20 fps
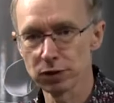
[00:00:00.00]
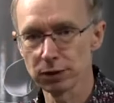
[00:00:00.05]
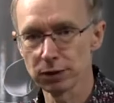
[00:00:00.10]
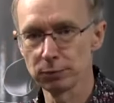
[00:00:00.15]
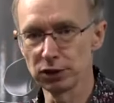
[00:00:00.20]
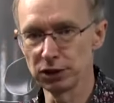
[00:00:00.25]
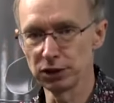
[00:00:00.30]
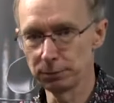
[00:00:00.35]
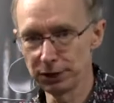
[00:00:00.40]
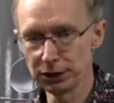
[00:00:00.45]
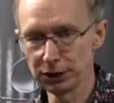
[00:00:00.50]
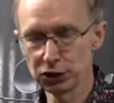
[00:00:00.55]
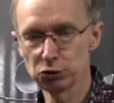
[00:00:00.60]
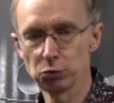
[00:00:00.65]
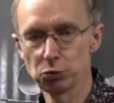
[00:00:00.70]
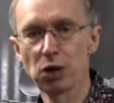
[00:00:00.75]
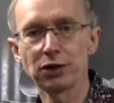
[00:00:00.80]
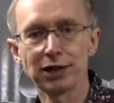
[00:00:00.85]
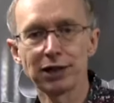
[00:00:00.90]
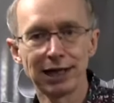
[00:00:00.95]
but the pictures
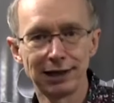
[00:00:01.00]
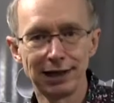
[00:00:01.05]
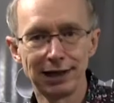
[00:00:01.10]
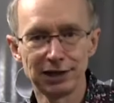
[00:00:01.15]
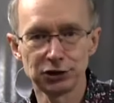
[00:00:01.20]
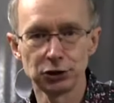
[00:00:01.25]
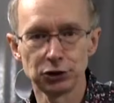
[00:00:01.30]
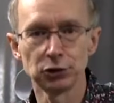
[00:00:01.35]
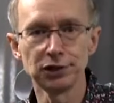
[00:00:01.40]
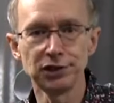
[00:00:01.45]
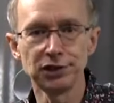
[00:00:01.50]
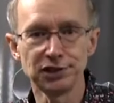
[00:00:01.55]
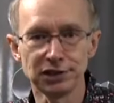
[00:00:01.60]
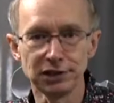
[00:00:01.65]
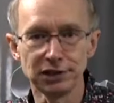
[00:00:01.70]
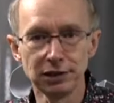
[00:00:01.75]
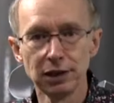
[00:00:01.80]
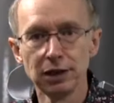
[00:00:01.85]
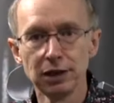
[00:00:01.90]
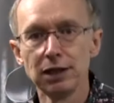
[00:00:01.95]
won't get less
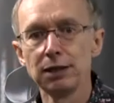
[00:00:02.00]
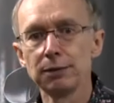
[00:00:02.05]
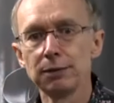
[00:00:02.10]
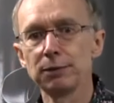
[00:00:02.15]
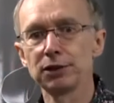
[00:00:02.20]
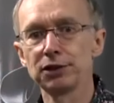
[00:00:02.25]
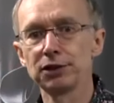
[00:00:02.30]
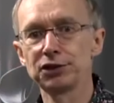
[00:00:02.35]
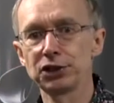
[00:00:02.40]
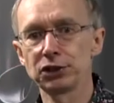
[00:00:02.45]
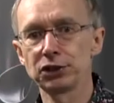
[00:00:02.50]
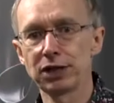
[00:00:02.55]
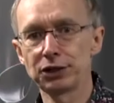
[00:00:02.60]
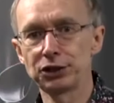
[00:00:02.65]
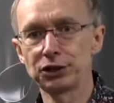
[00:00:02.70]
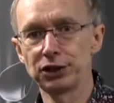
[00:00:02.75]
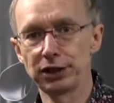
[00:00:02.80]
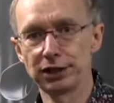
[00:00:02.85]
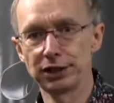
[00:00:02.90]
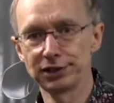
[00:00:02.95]
noisy because you're
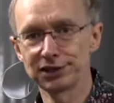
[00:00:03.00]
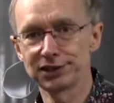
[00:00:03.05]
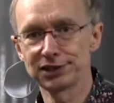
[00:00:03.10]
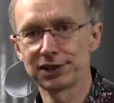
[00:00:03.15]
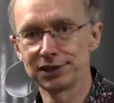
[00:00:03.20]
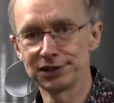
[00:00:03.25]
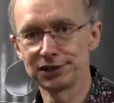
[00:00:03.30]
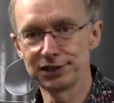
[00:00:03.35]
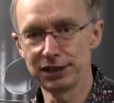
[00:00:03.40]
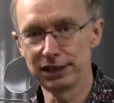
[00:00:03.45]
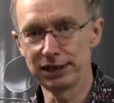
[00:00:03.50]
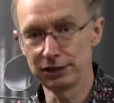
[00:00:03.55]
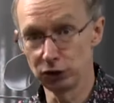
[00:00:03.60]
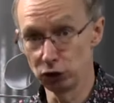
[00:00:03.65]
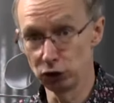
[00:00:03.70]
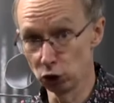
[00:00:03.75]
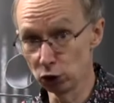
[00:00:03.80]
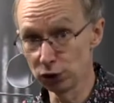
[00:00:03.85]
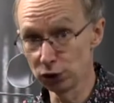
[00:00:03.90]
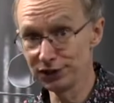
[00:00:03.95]
actually going to start seeing the
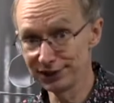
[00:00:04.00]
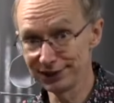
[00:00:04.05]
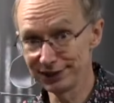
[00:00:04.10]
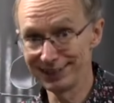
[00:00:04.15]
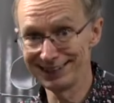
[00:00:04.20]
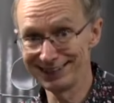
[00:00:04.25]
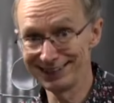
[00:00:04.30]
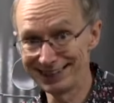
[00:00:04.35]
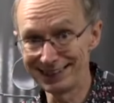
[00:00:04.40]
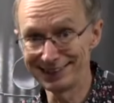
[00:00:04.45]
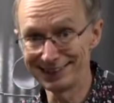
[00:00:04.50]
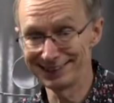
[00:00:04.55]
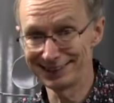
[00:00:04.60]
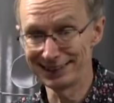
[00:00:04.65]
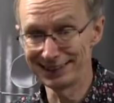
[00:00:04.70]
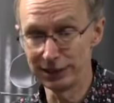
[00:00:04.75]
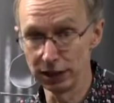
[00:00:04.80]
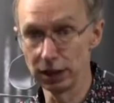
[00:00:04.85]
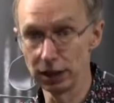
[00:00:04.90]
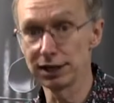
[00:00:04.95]
noise that exists
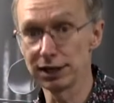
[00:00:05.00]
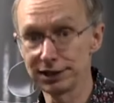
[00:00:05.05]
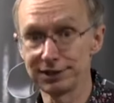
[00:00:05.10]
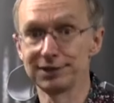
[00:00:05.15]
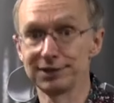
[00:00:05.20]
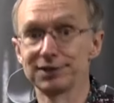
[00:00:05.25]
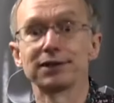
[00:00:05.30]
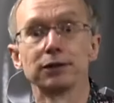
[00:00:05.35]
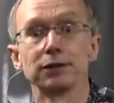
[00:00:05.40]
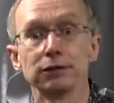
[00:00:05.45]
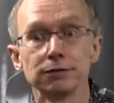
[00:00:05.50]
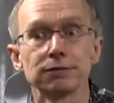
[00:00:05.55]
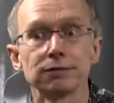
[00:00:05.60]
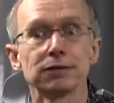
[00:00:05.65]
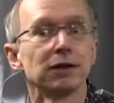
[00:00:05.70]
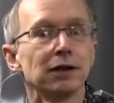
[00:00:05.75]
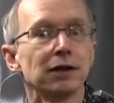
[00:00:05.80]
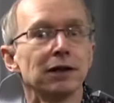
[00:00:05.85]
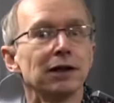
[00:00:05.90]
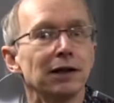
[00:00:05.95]
in the light itself.
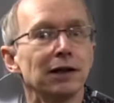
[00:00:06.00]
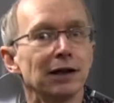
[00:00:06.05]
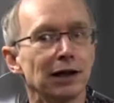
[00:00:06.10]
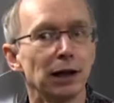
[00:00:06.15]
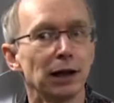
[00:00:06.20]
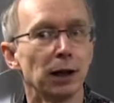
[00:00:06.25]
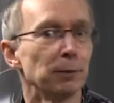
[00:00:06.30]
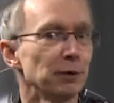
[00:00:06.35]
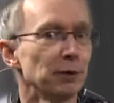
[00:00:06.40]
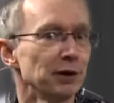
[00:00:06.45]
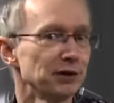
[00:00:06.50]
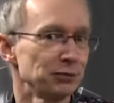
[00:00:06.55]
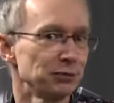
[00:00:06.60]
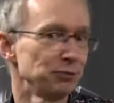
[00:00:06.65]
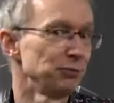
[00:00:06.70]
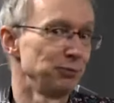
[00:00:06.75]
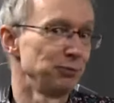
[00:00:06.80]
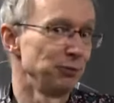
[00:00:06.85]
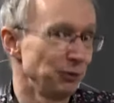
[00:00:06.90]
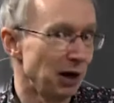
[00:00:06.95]
It's
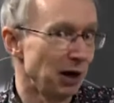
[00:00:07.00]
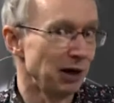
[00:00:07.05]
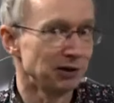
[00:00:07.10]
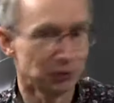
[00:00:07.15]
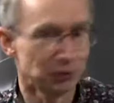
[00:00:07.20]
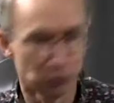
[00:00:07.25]
a guy that's